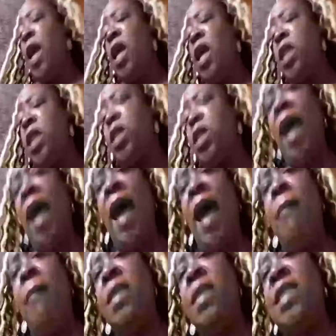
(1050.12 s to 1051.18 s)
So that
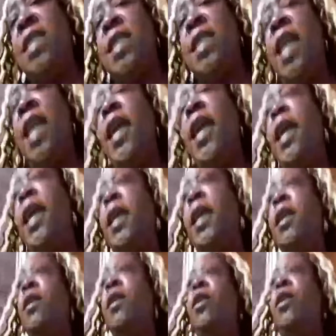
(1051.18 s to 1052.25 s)
got me to
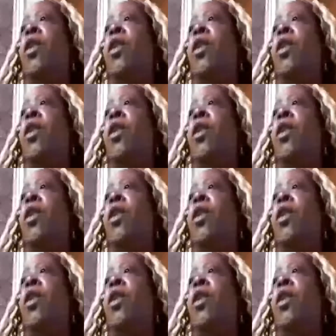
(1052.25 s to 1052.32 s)
thinking, in